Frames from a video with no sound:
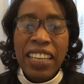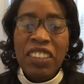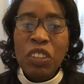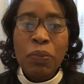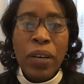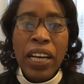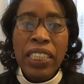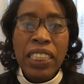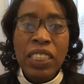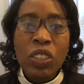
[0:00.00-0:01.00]
Our
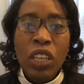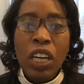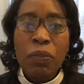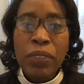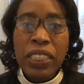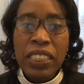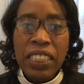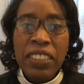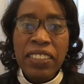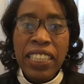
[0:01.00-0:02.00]
bodies are
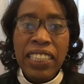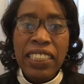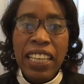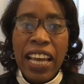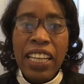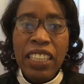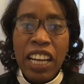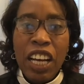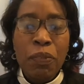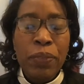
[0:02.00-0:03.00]
mysterious and
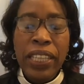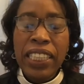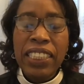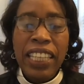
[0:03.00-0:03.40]
complex